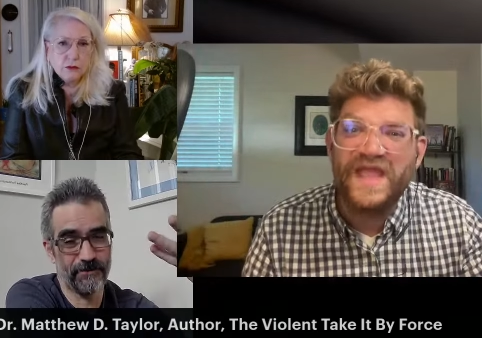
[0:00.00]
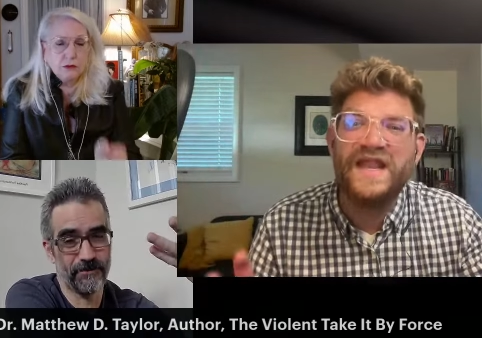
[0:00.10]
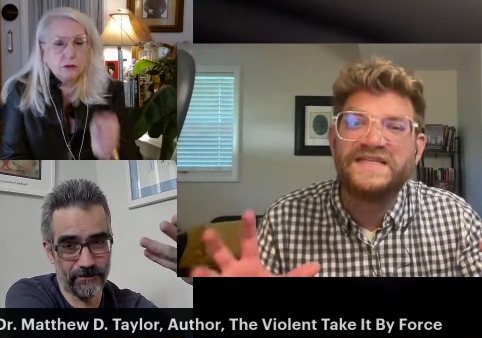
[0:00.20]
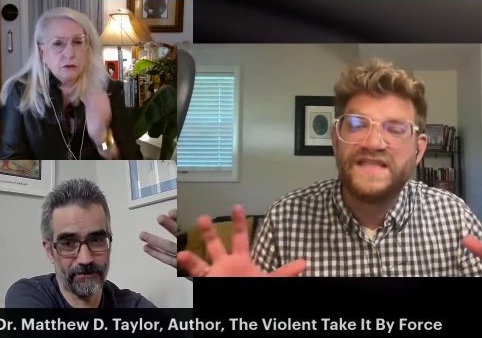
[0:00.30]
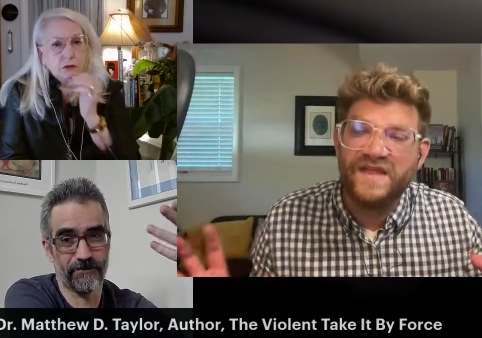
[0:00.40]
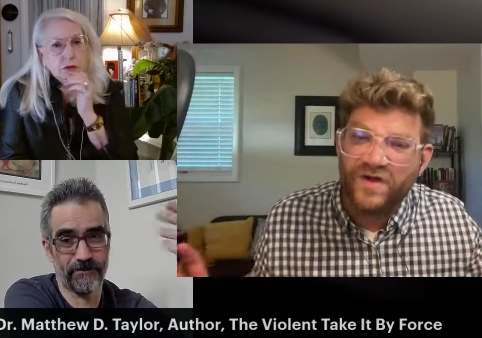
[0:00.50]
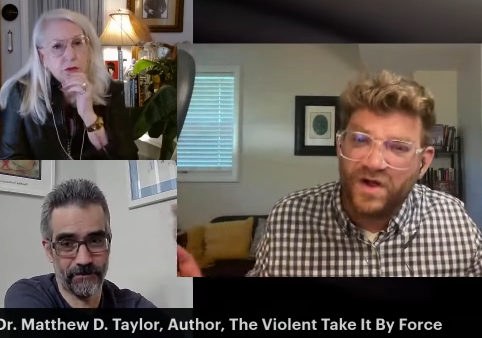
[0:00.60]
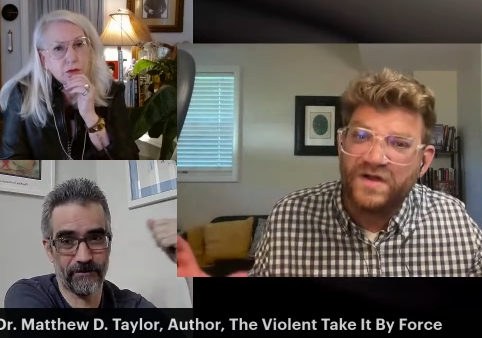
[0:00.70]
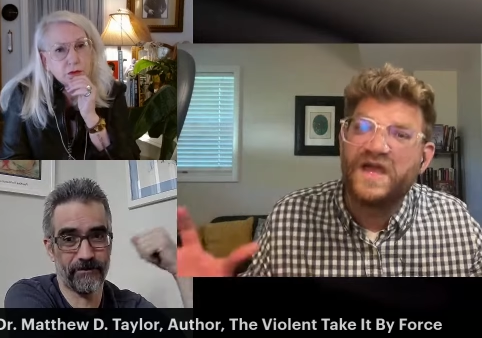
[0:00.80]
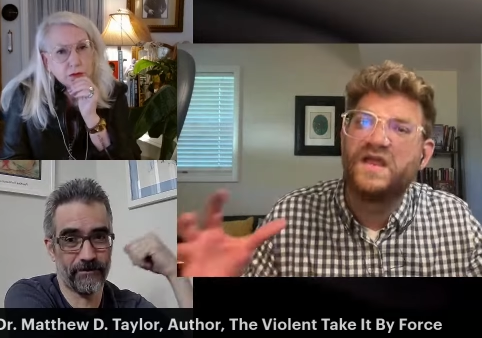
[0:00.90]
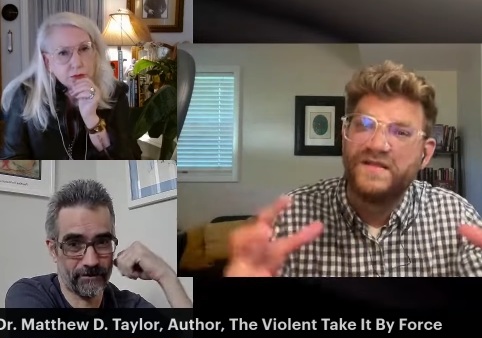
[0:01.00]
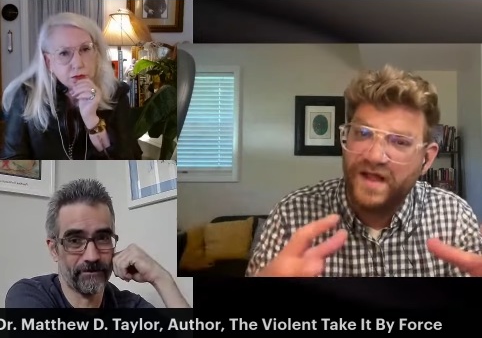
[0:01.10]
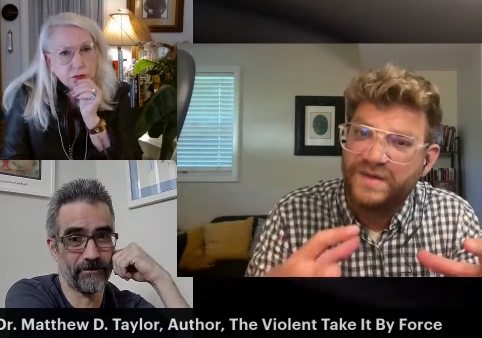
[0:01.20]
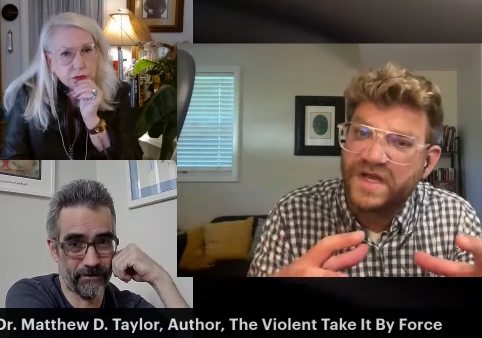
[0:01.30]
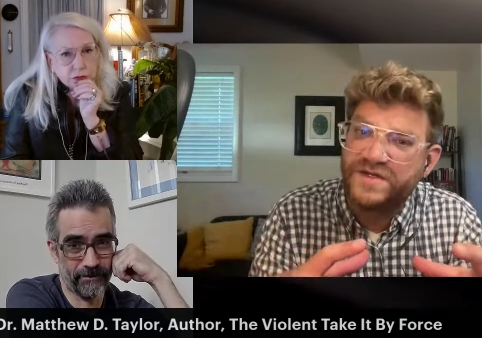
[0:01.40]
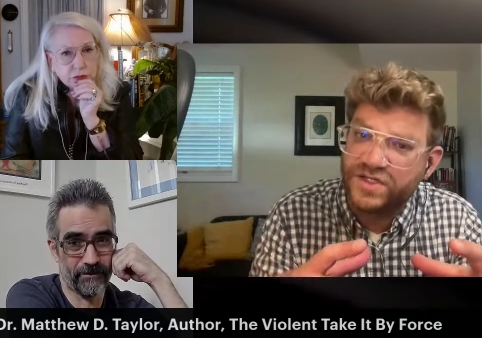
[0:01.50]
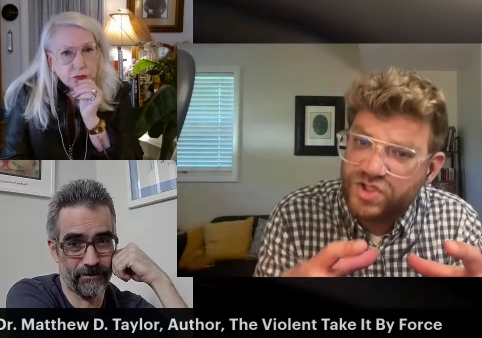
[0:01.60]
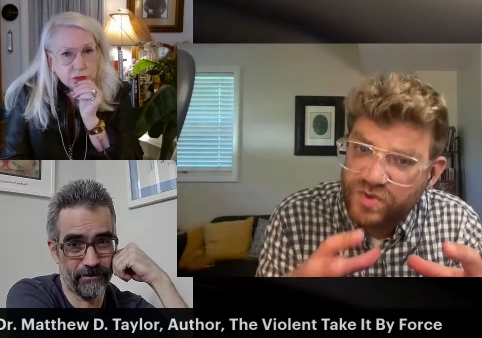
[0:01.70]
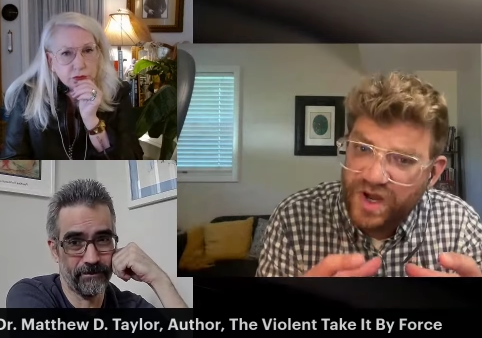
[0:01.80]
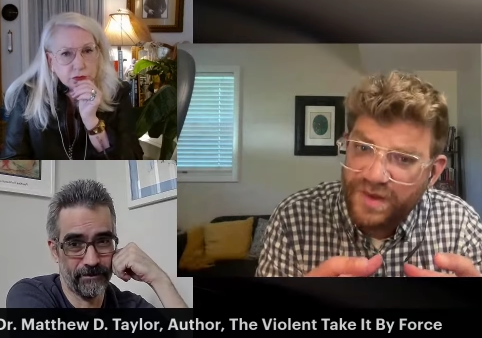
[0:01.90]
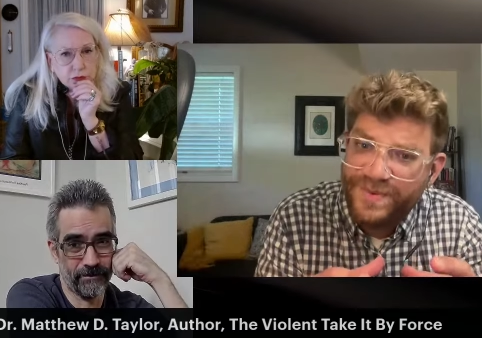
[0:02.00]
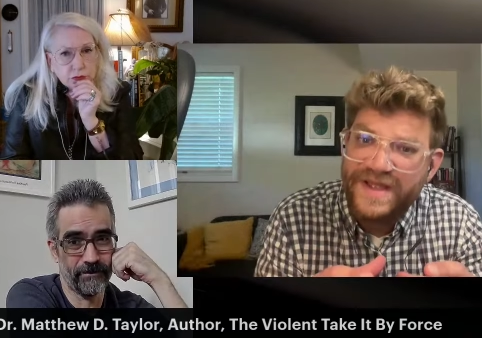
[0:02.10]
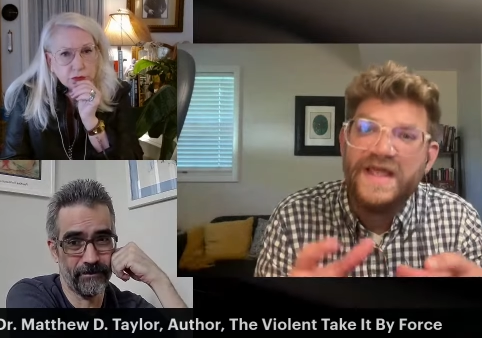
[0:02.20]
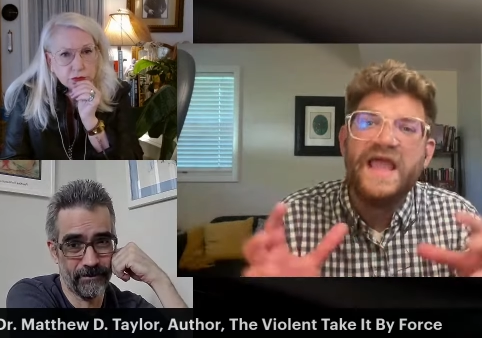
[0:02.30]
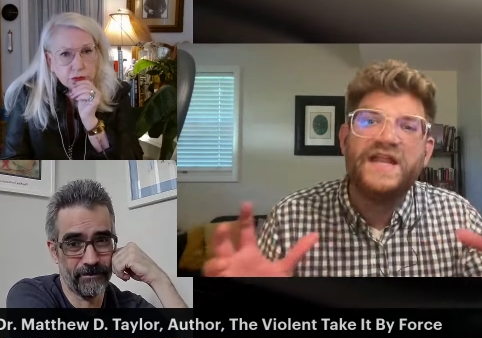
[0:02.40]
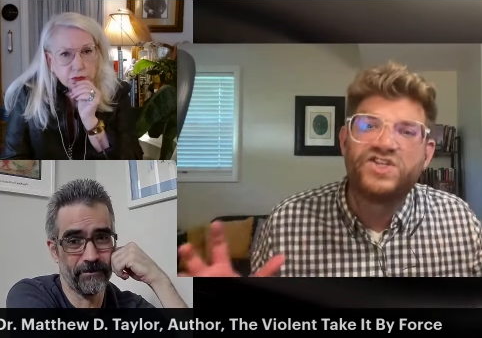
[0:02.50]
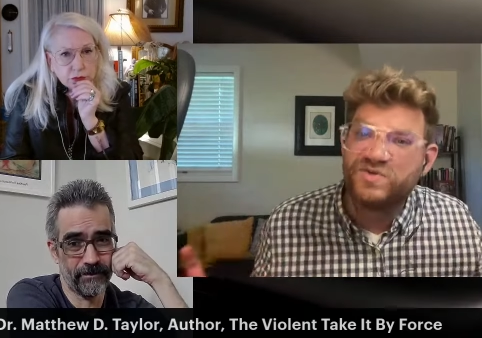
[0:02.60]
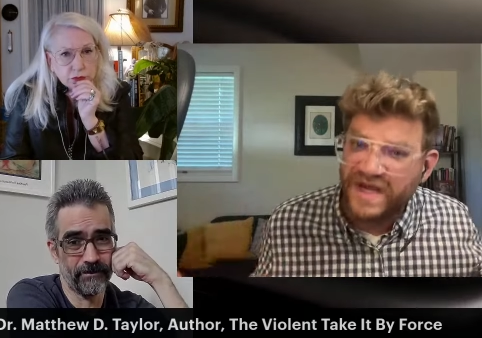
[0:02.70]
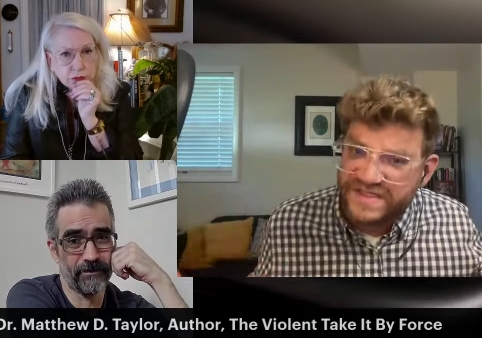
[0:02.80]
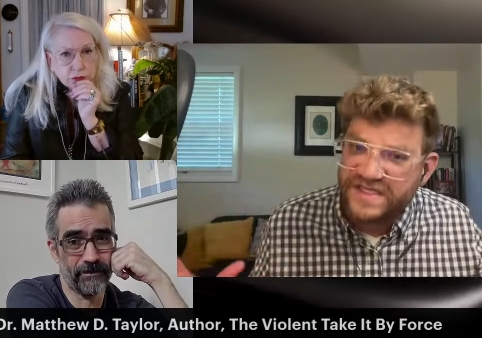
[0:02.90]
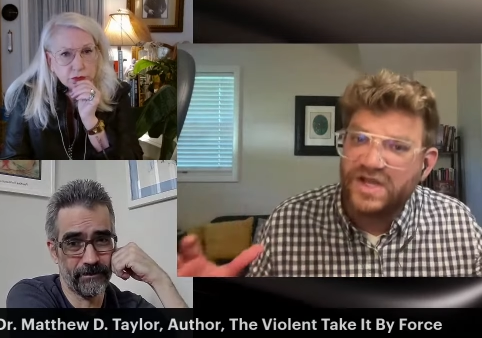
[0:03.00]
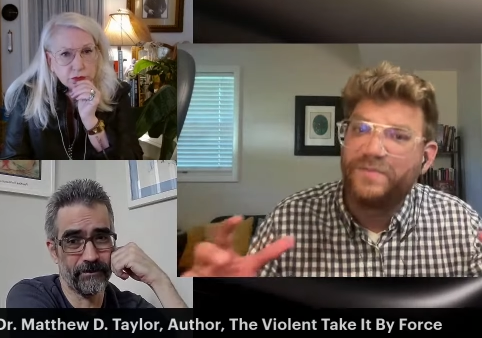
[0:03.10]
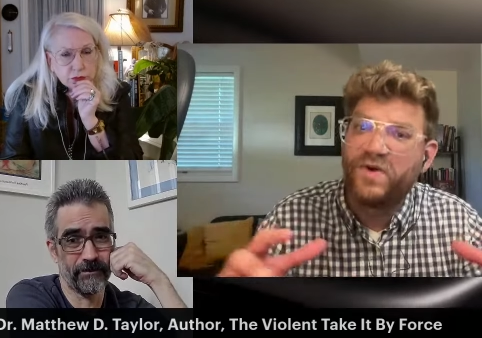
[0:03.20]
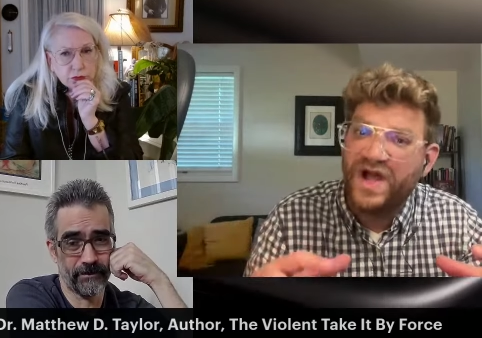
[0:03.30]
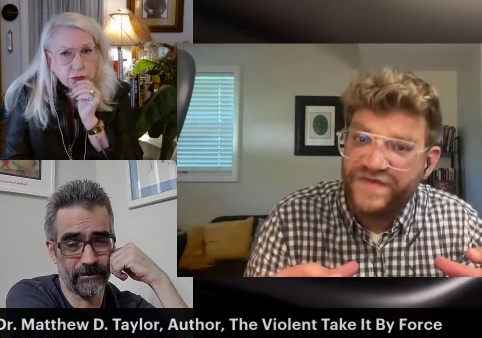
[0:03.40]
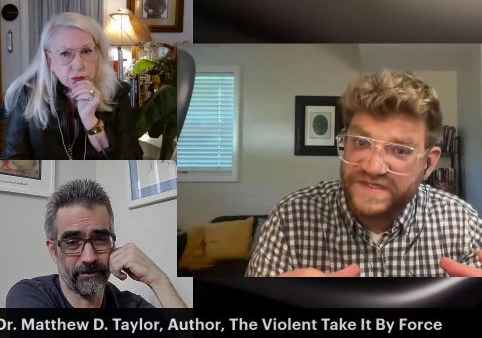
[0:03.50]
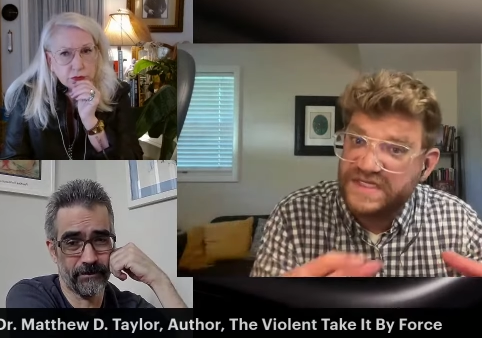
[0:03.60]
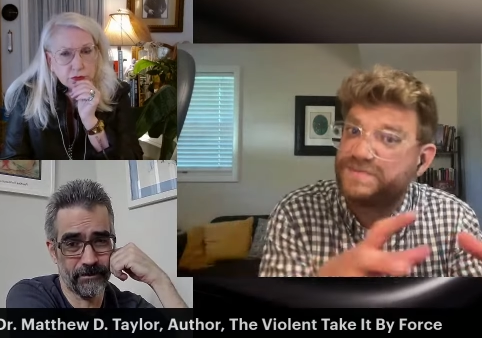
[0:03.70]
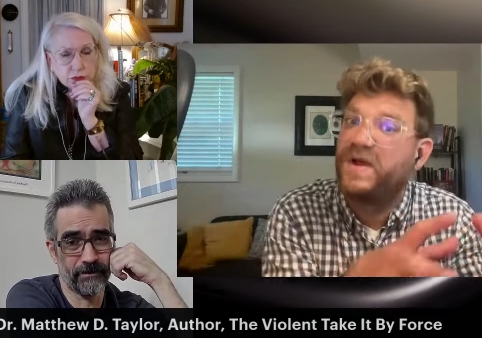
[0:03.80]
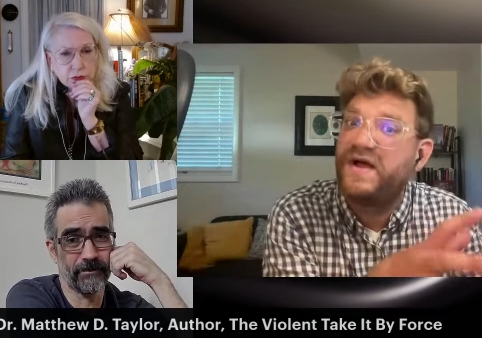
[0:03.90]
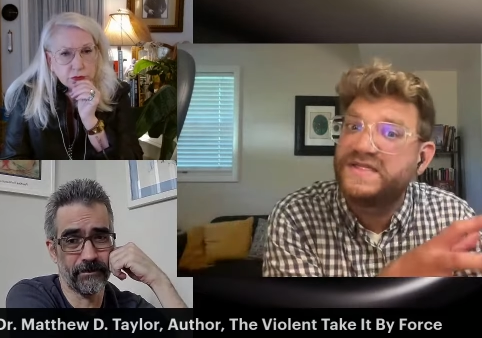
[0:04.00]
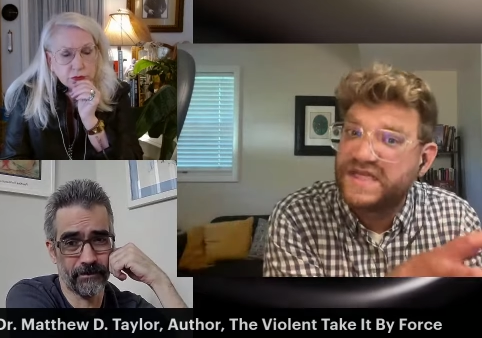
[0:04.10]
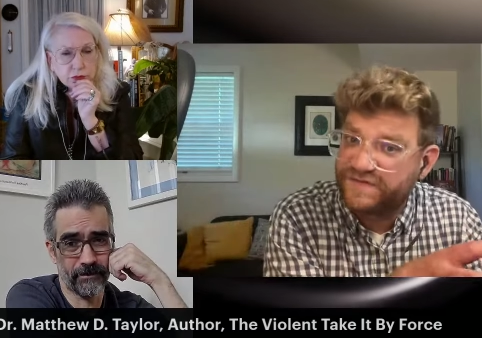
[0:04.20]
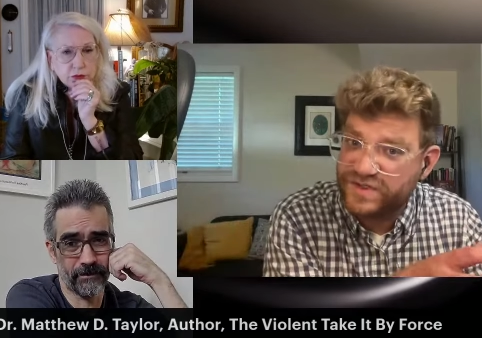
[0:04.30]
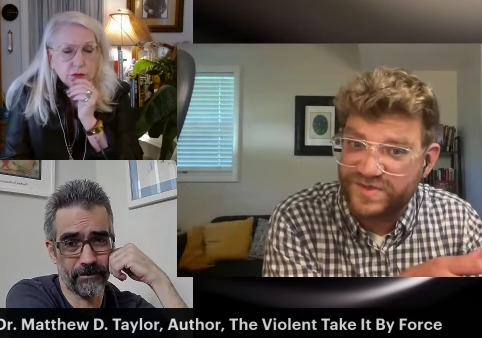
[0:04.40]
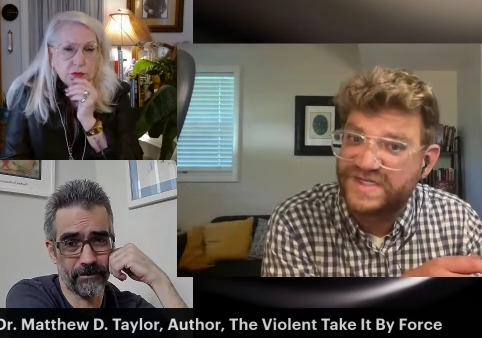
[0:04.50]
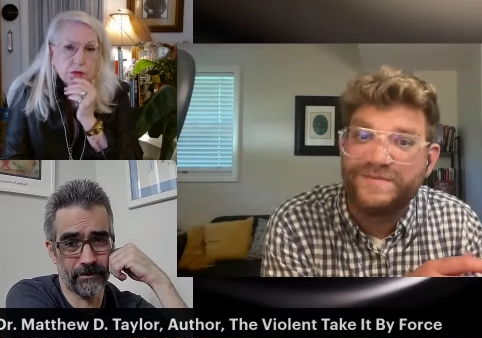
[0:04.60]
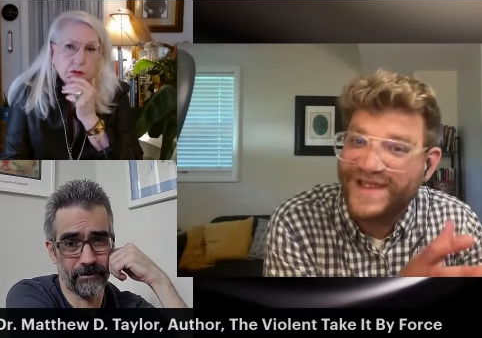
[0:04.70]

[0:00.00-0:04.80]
Speaker 1: And as they've all kind of glommed onto Trump and directed their prophecies positively towards him,